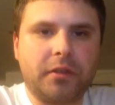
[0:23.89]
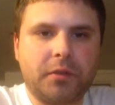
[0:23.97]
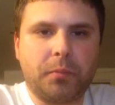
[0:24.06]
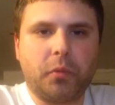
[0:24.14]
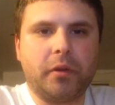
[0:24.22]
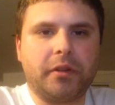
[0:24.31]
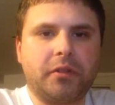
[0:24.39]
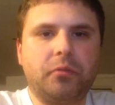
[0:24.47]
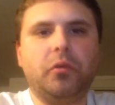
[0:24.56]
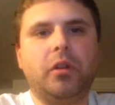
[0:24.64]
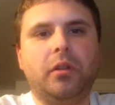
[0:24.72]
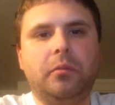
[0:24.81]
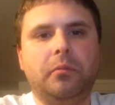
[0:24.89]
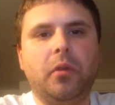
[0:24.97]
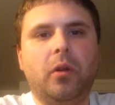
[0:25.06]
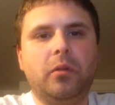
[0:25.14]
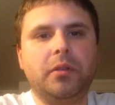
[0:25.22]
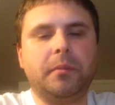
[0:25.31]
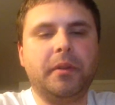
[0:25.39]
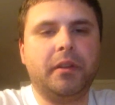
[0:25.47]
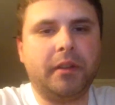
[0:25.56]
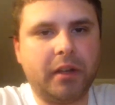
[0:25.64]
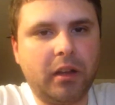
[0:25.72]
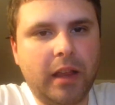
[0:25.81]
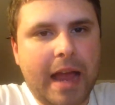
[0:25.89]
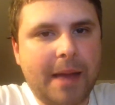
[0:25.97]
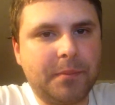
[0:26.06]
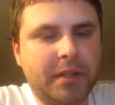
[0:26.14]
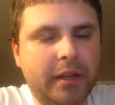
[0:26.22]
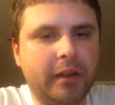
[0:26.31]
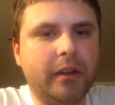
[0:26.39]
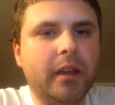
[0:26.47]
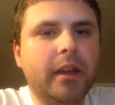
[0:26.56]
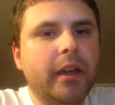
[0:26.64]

sports will ultimately collapse and